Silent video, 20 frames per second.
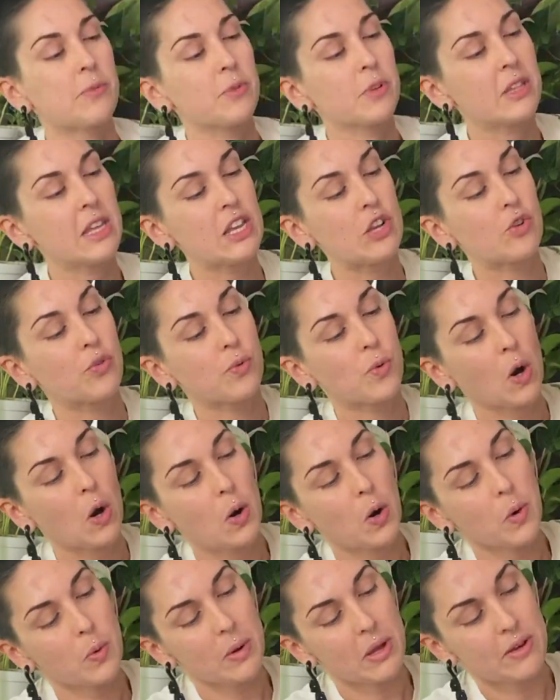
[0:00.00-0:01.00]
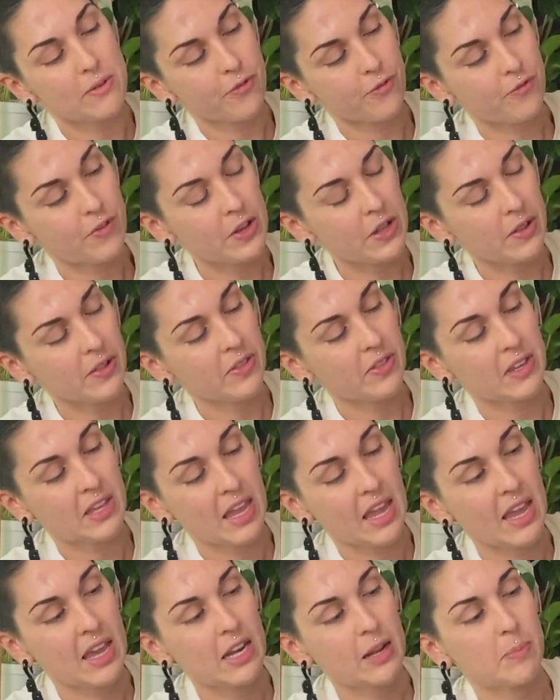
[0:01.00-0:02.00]
really grow and fill the
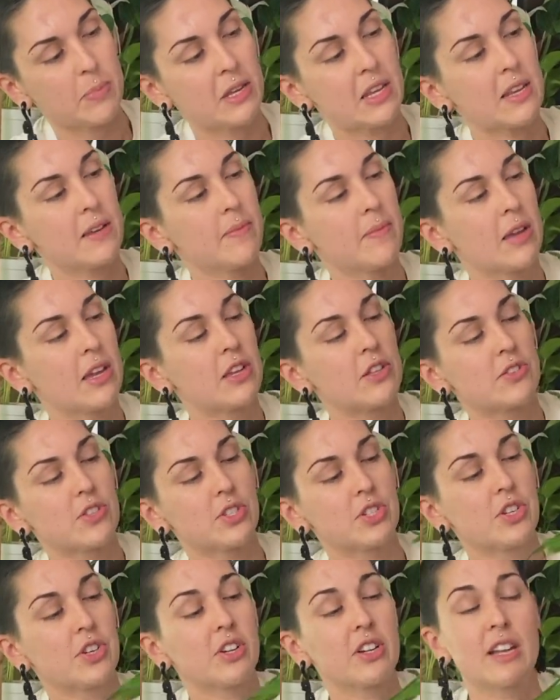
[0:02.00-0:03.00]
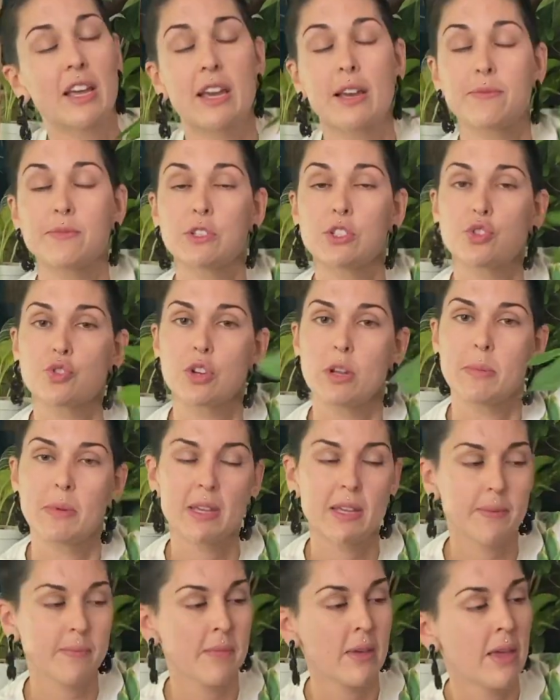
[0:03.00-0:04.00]
canopy, and so you're going to have to trim
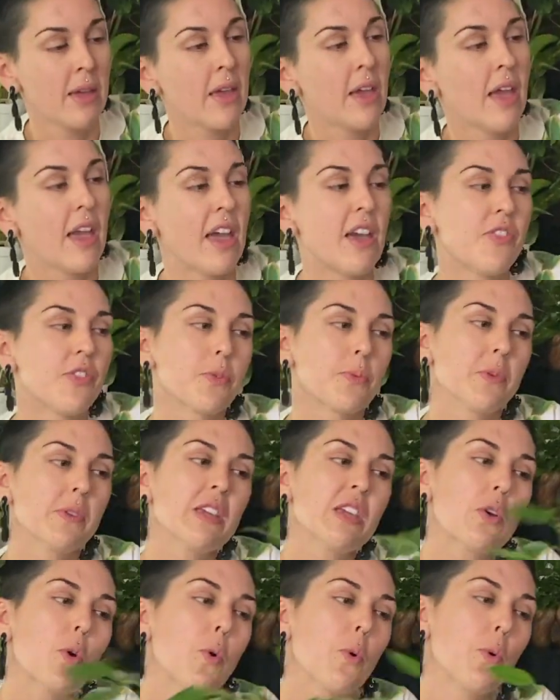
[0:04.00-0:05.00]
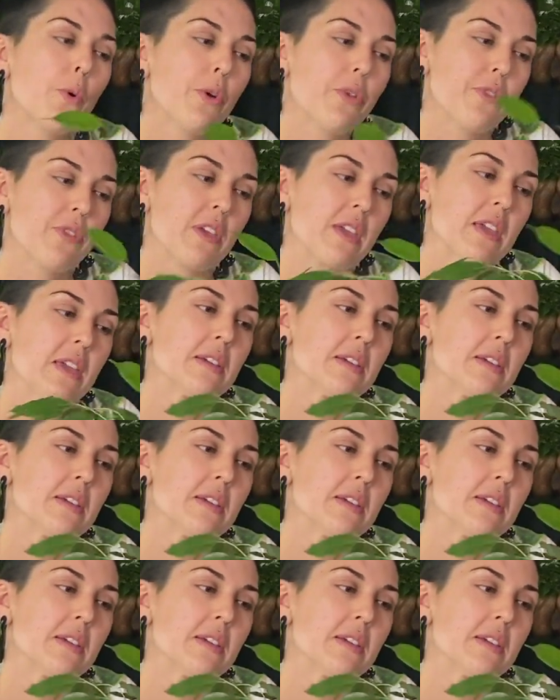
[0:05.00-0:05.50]
it. And the really cool thing